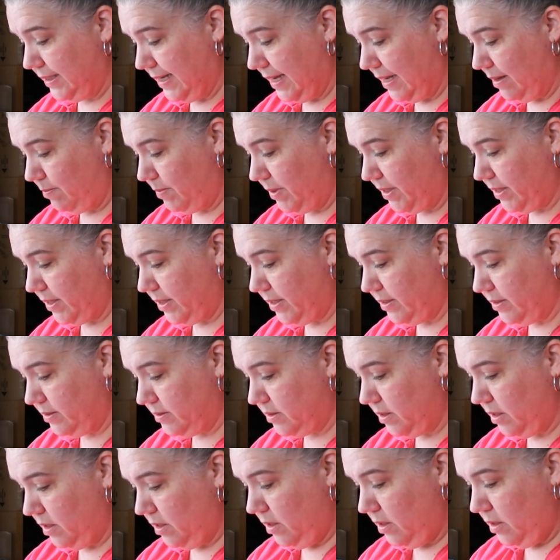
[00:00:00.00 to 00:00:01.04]
tape because
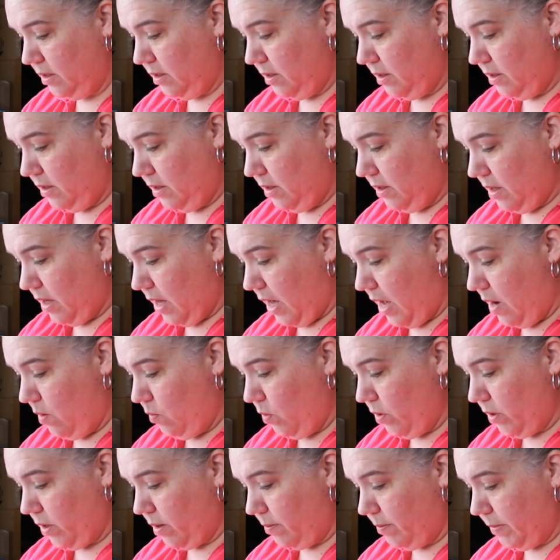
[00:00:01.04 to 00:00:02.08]
I
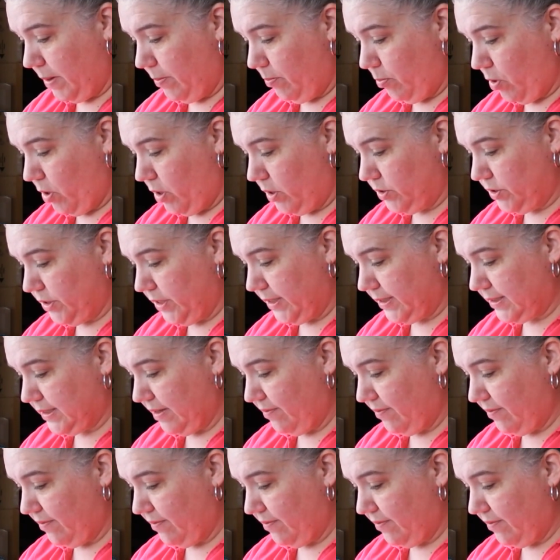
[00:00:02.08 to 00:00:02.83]
work on my projects.